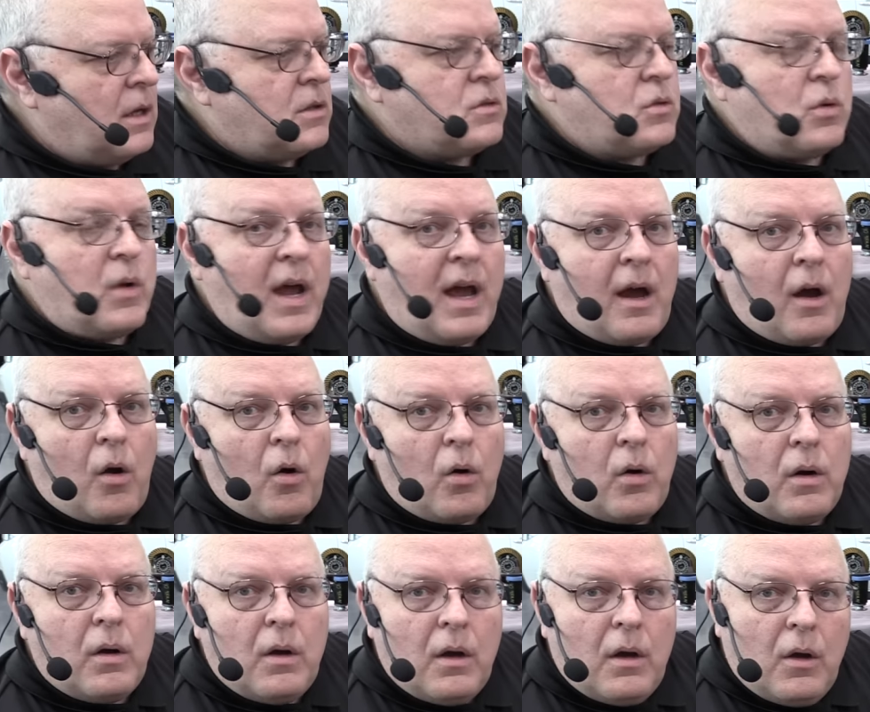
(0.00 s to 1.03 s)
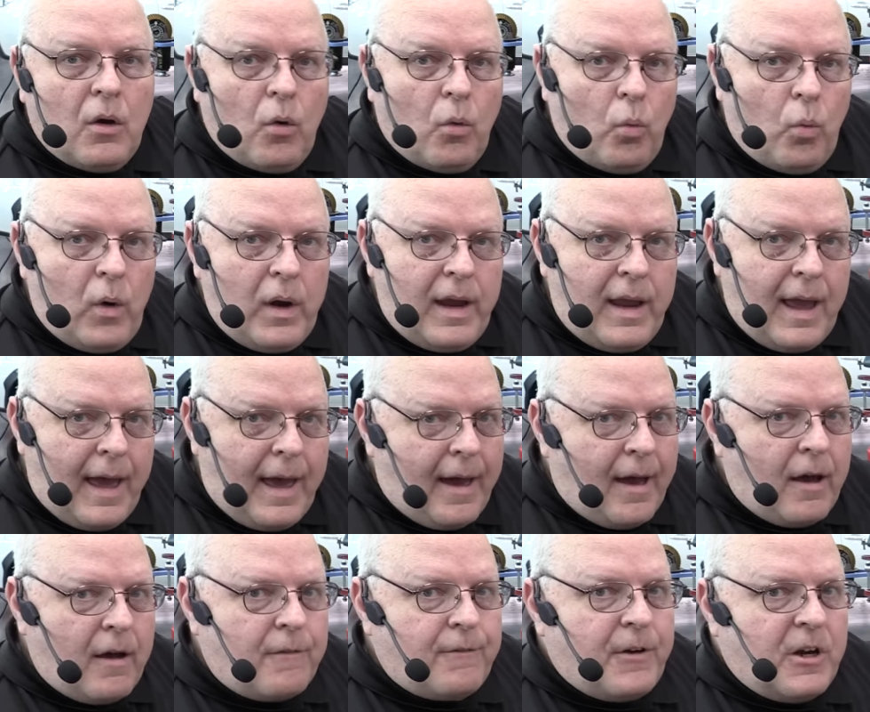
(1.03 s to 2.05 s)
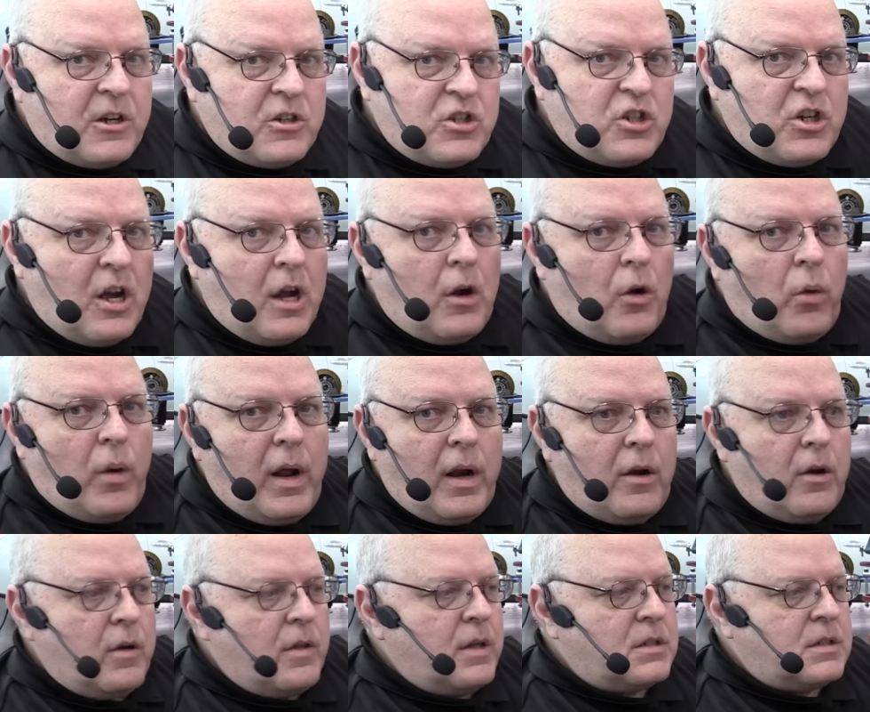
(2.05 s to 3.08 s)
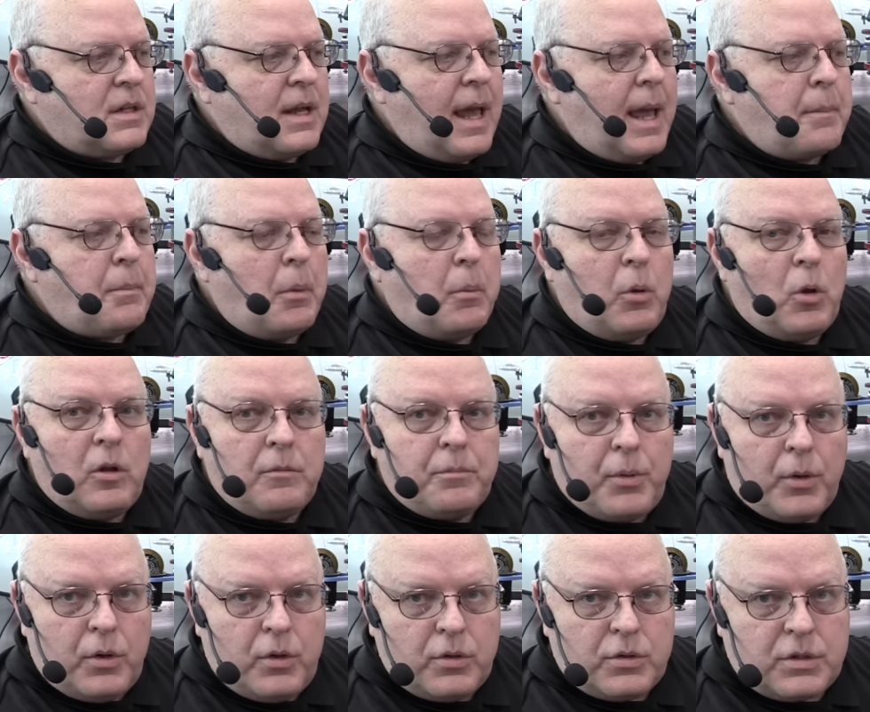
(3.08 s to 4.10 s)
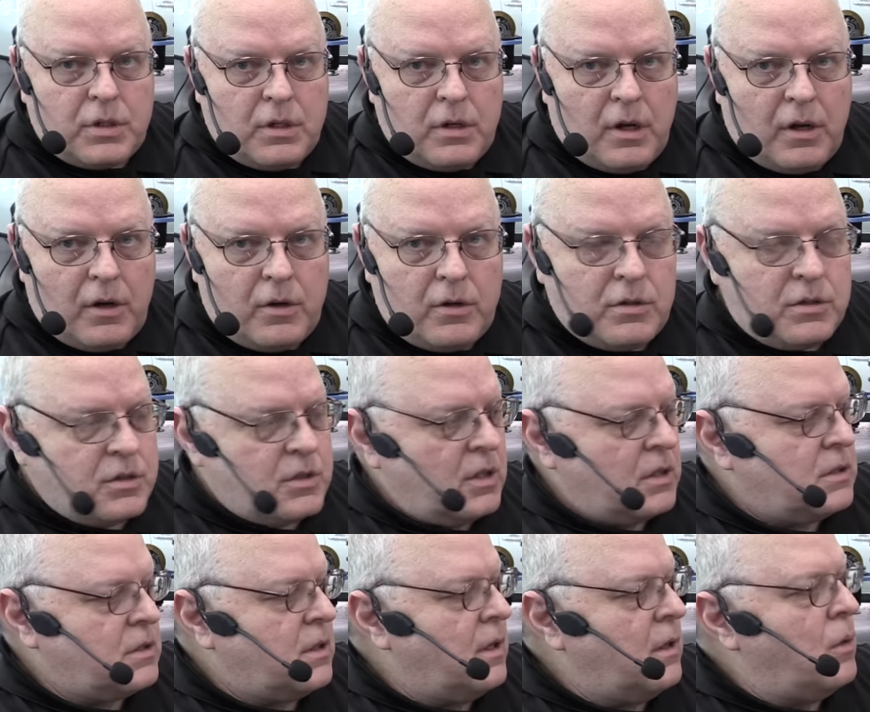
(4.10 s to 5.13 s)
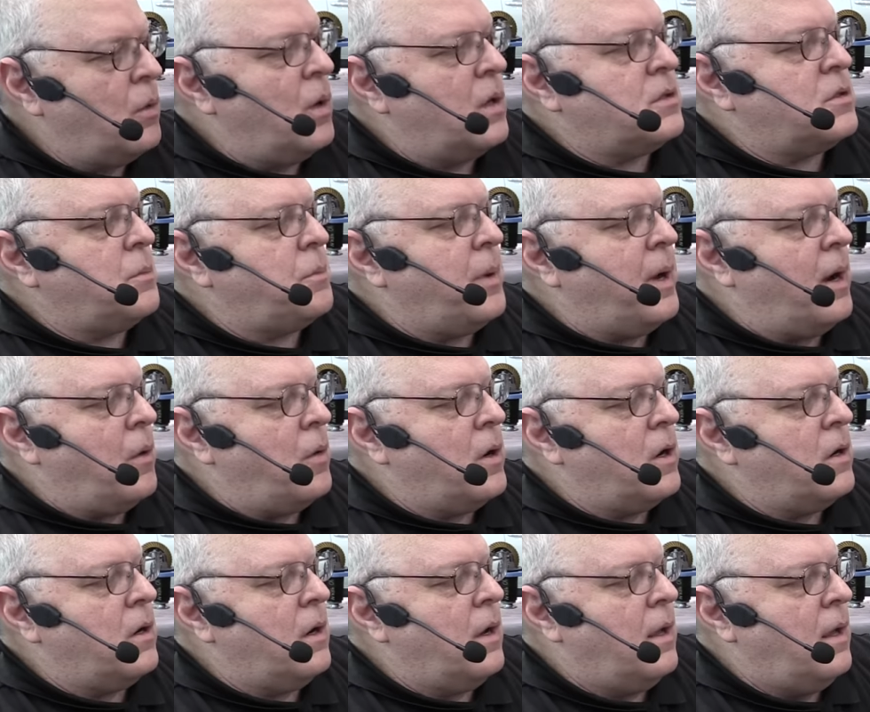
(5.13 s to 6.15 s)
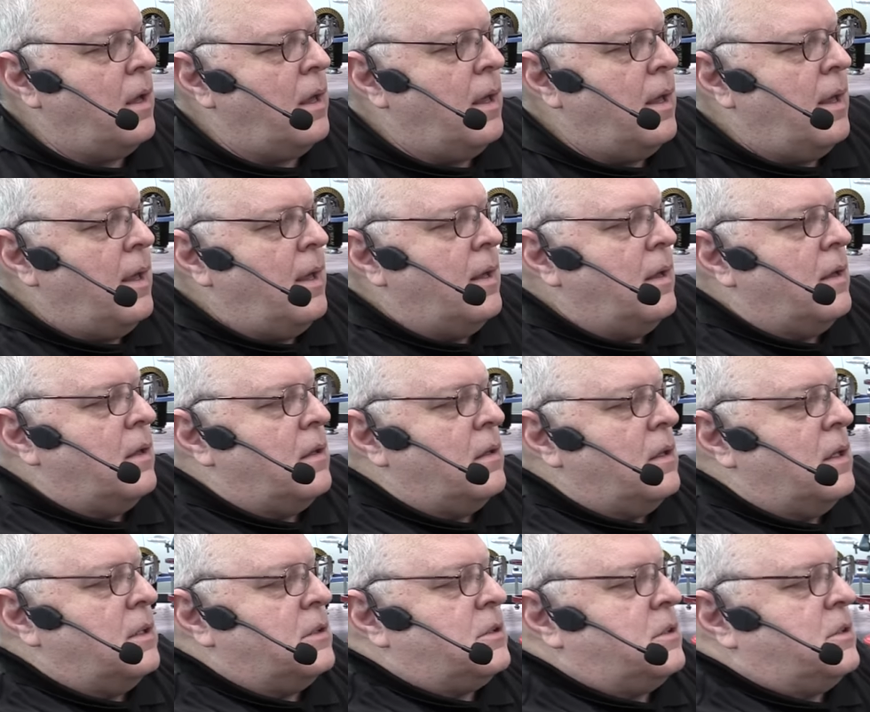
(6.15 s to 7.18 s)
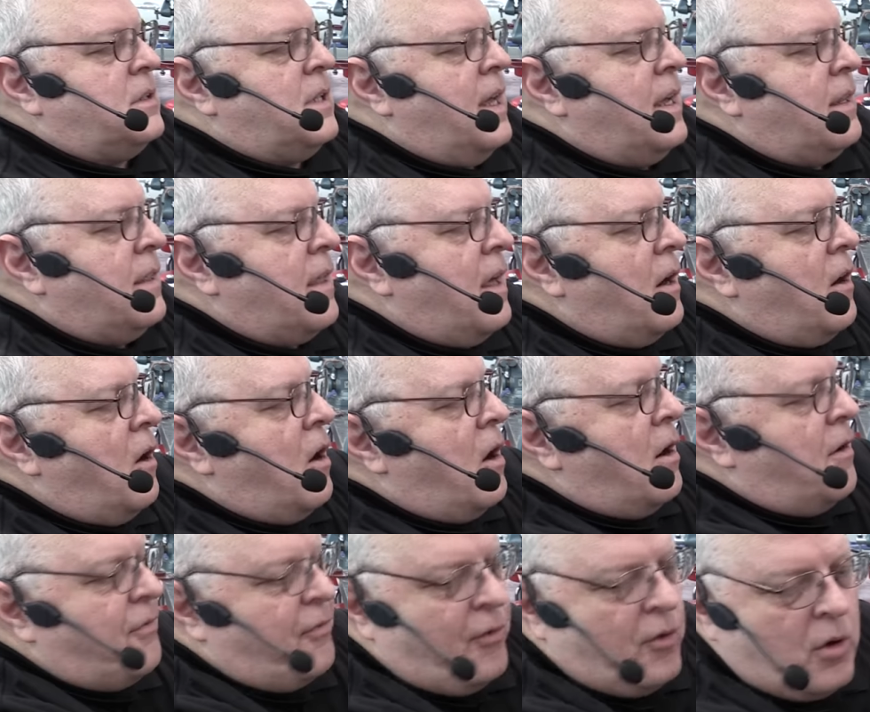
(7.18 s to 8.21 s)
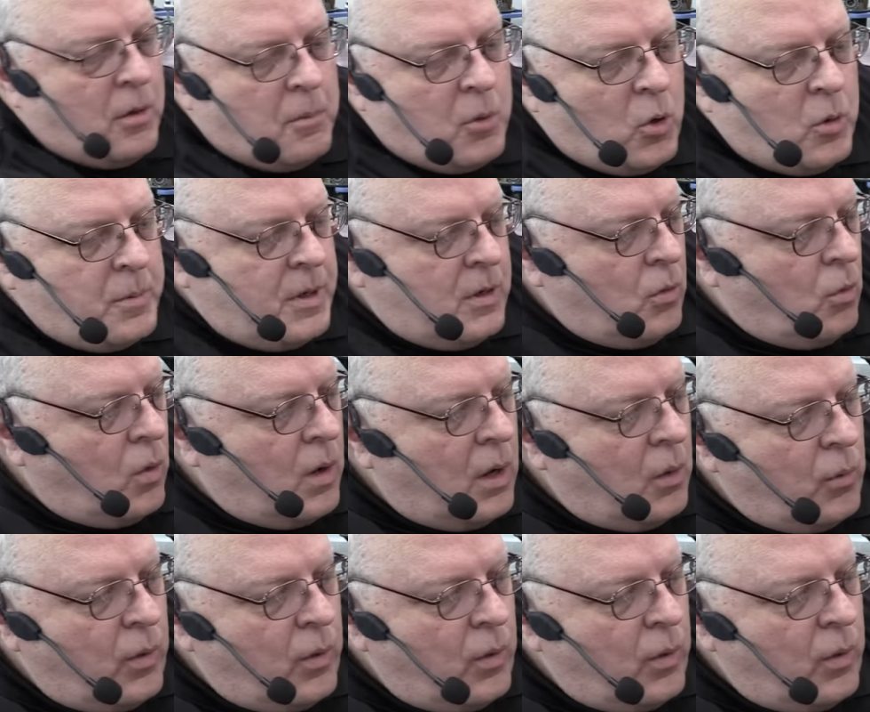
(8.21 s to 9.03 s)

So now we have a generator that's capable of producing 106 kilowatts of power Let's take that off for a moment while